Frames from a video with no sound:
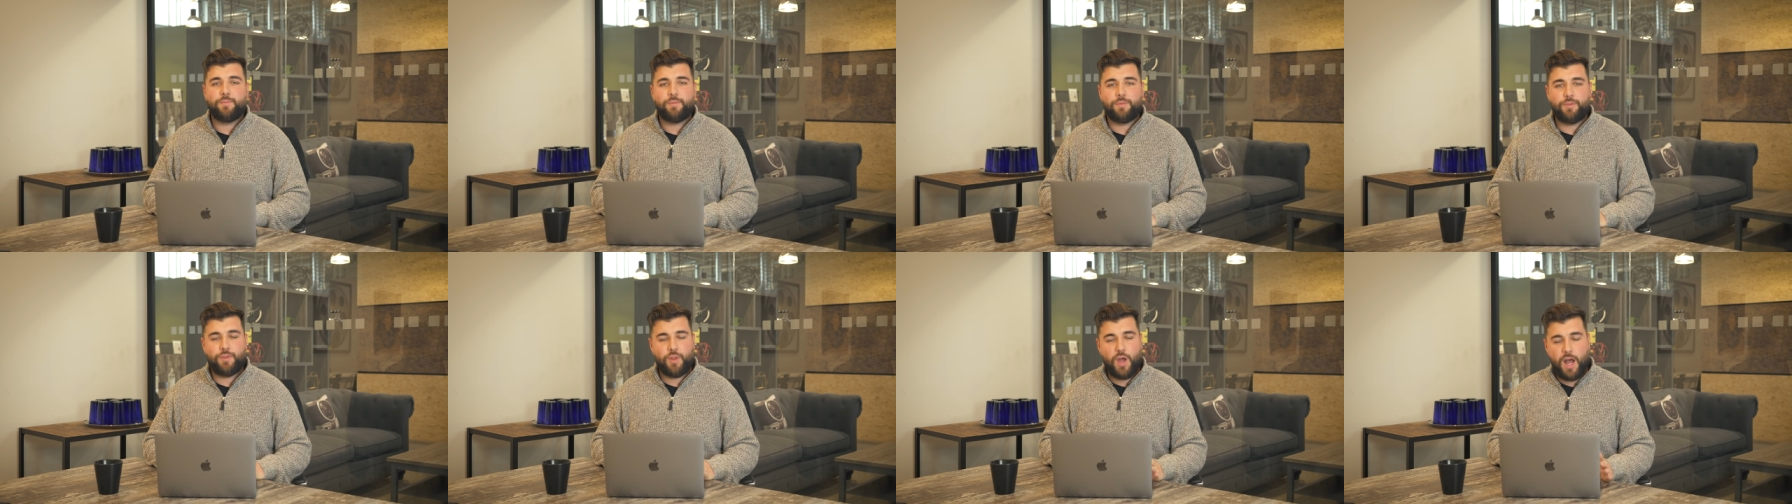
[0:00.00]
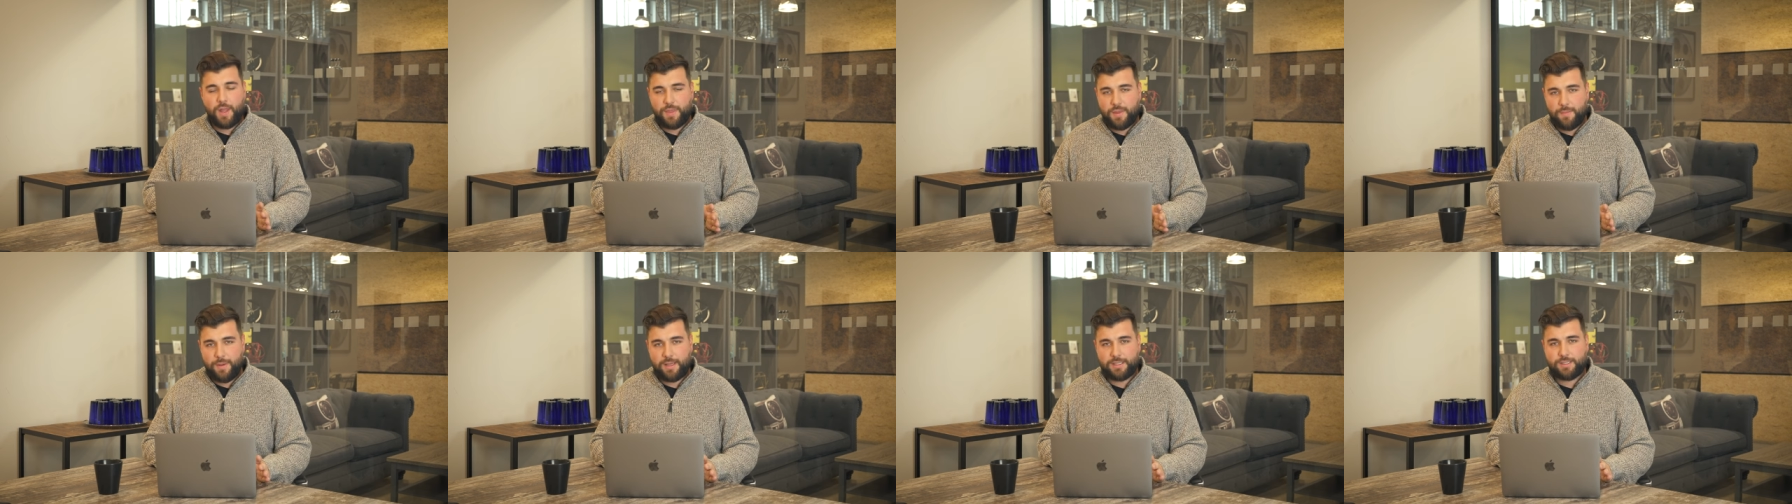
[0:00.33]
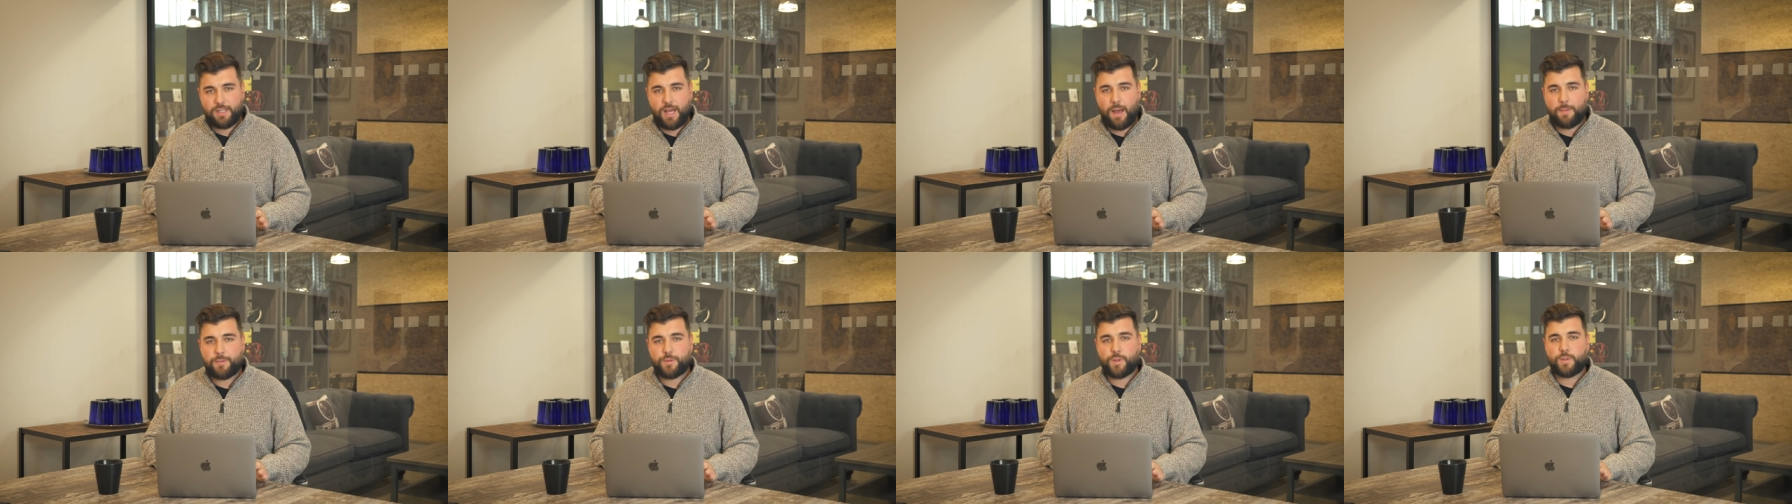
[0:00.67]
not the
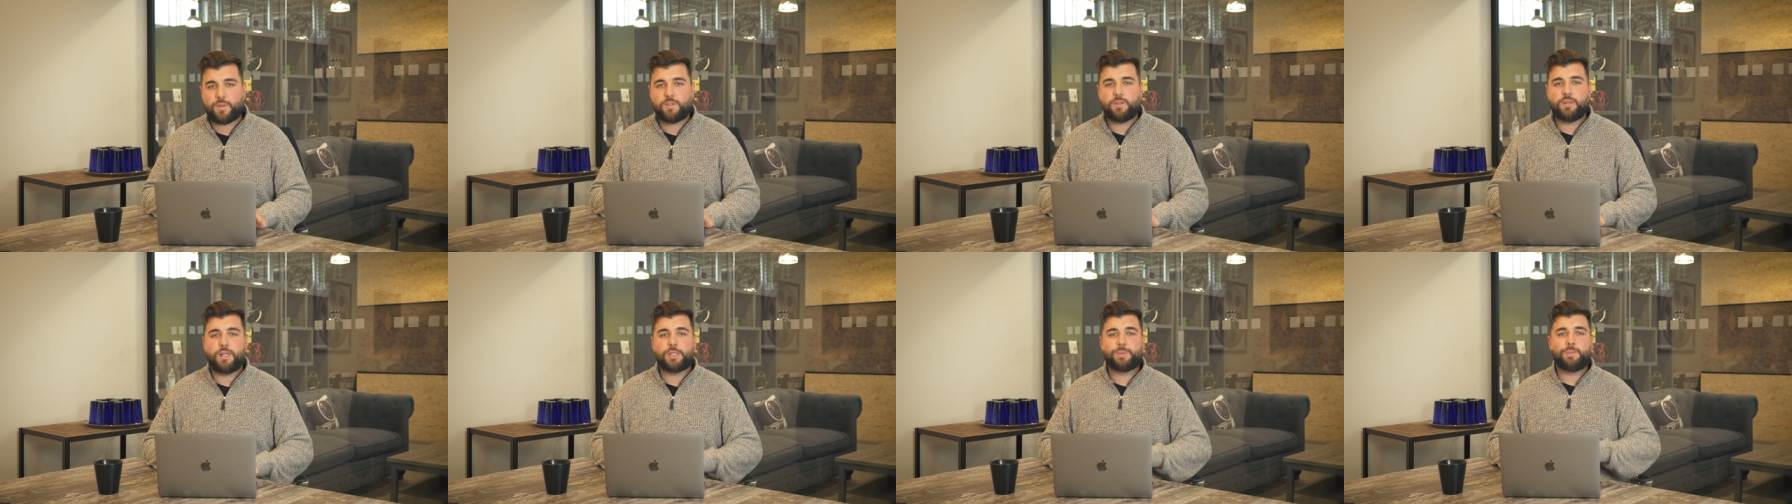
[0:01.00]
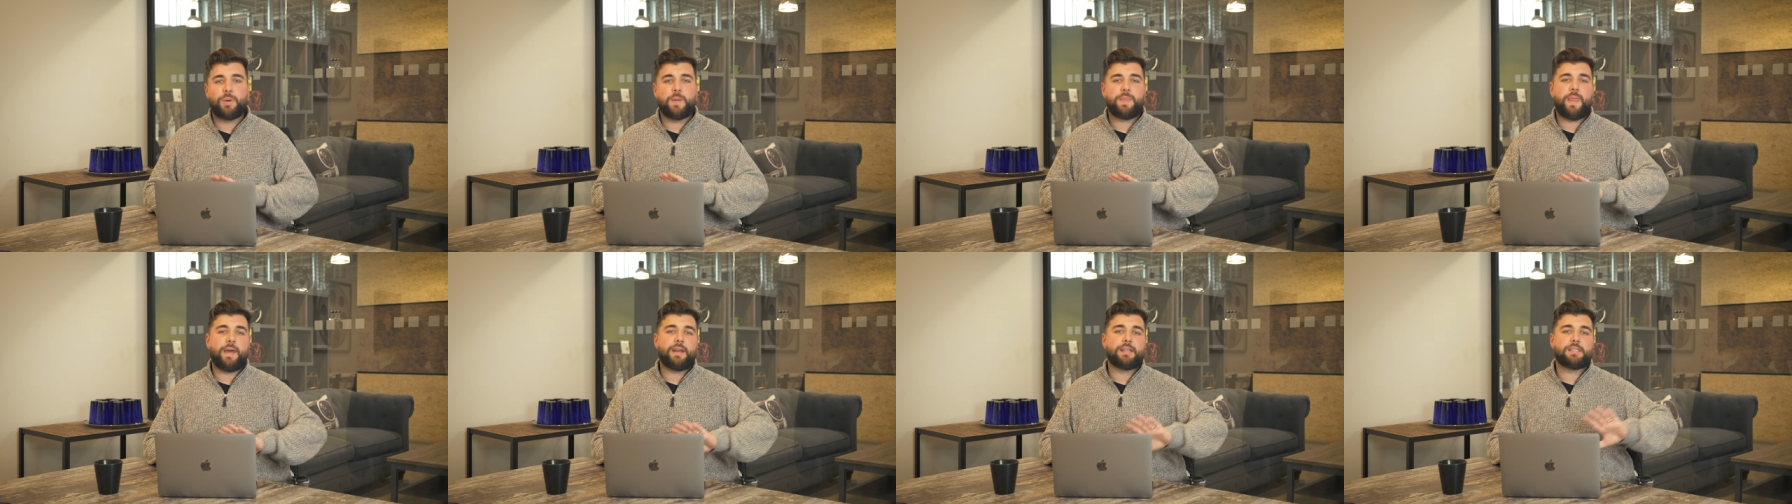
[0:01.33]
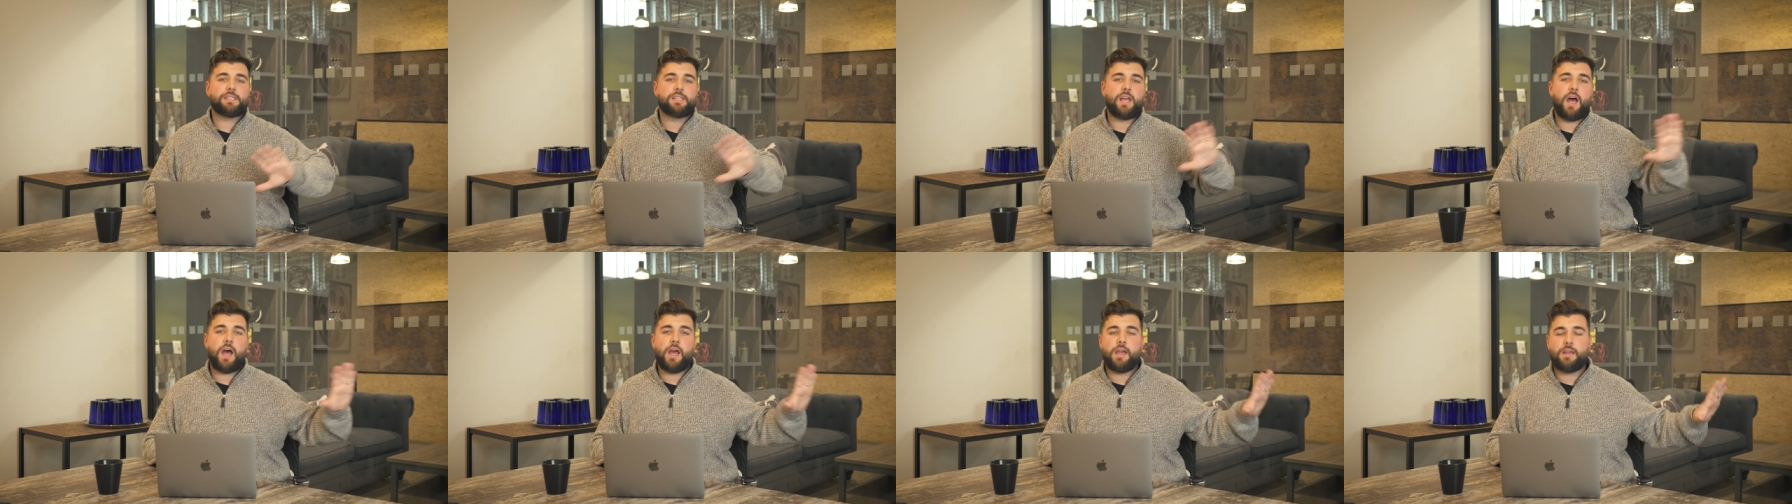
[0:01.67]
best option. So let's put that
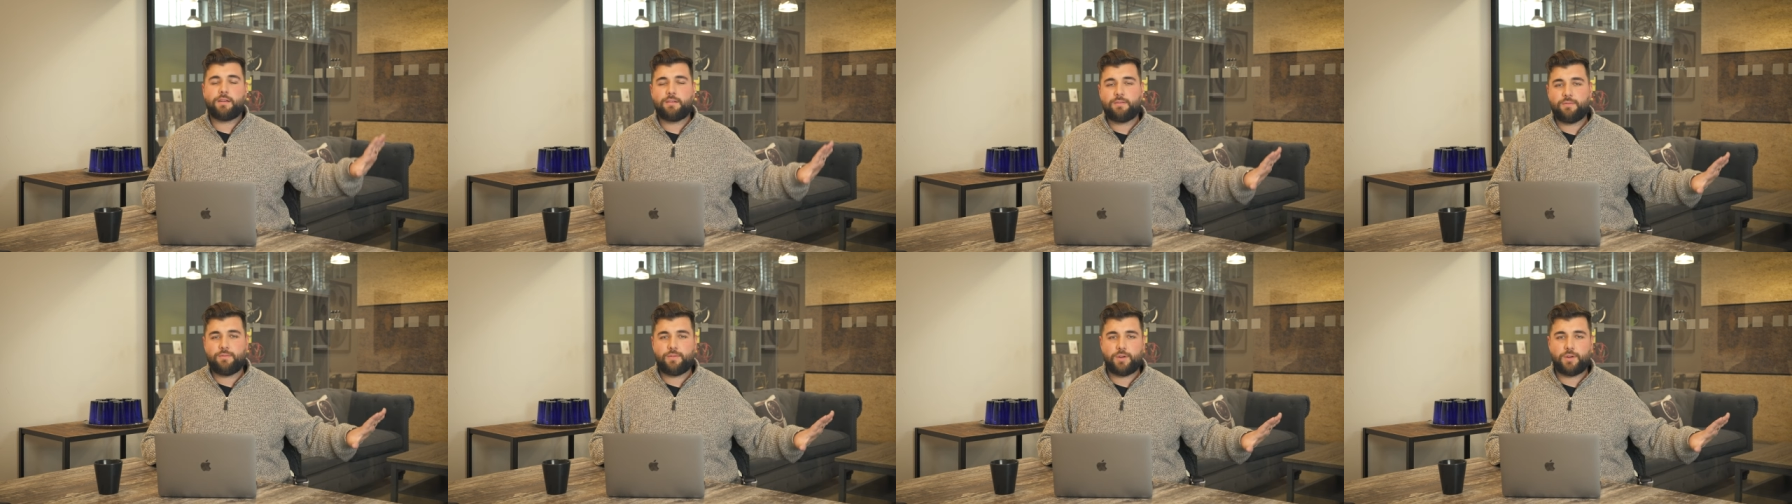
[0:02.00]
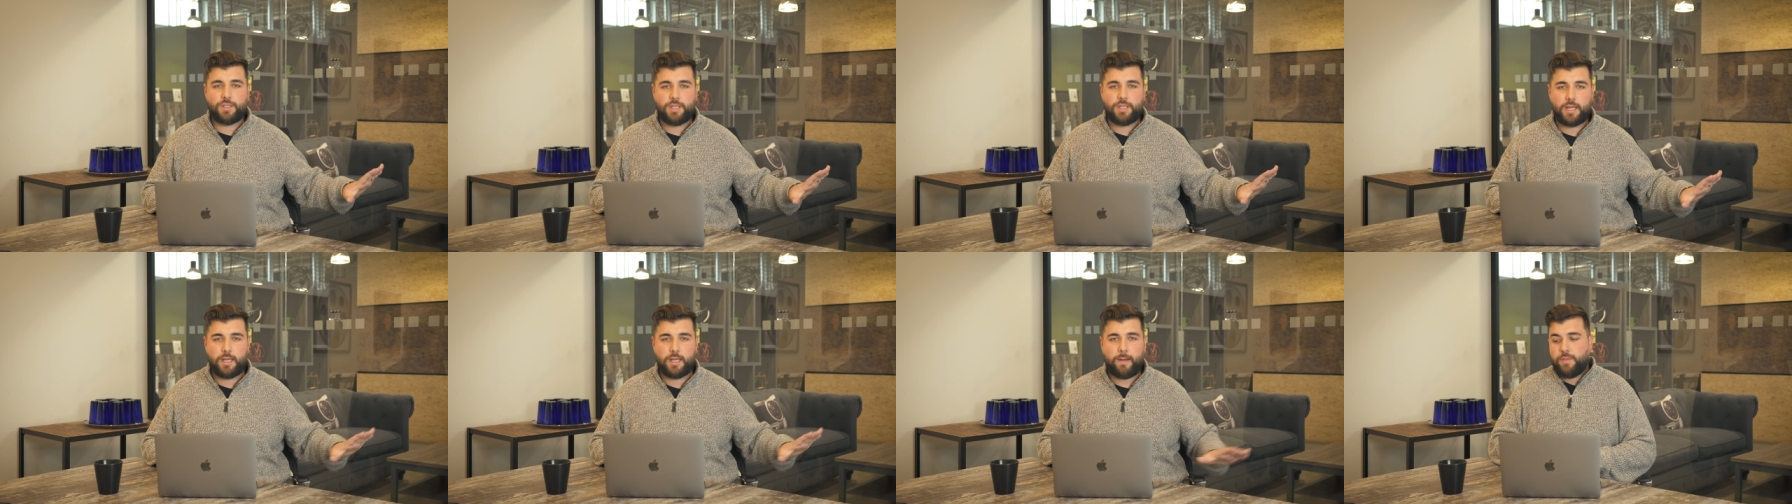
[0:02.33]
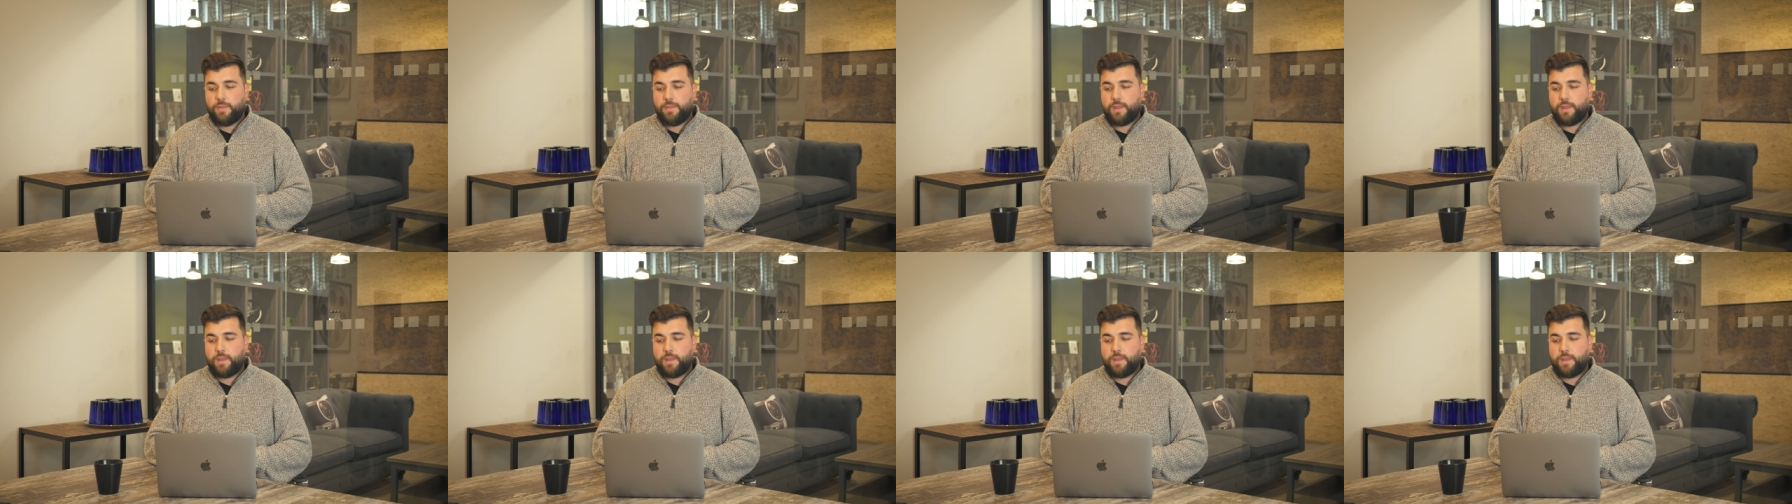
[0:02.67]
aside for a second.